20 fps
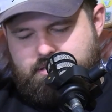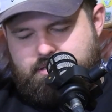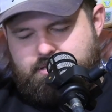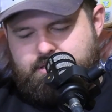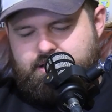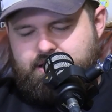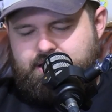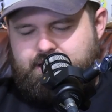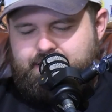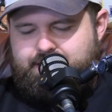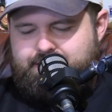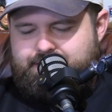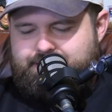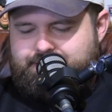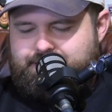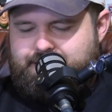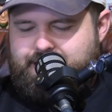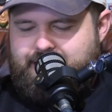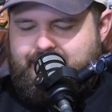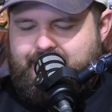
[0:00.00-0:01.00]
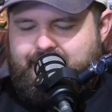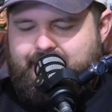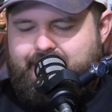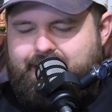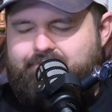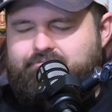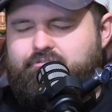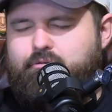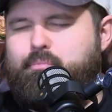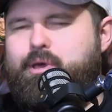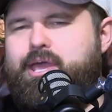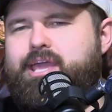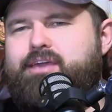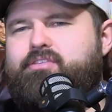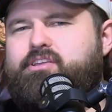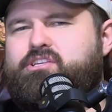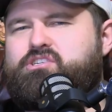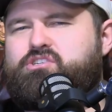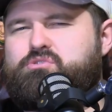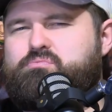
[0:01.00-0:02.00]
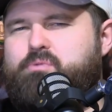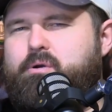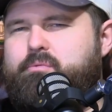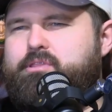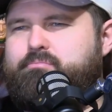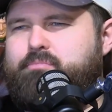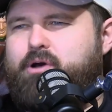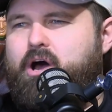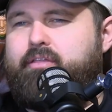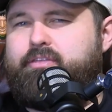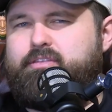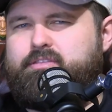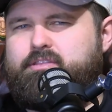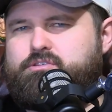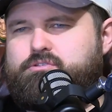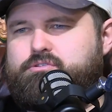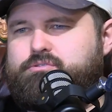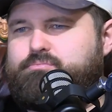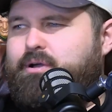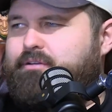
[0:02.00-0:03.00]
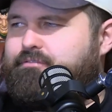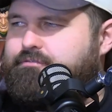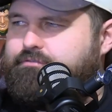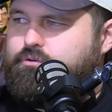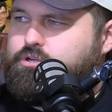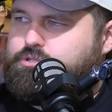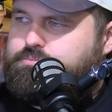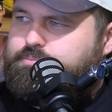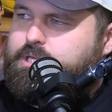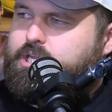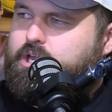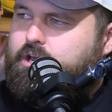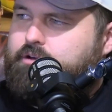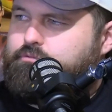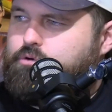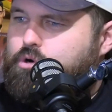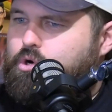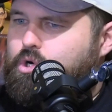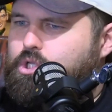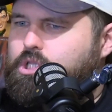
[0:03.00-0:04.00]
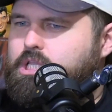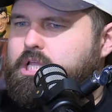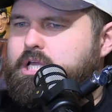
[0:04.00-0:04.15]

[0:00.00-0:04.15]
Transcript: For me, this is probably I think this was my first pick overall.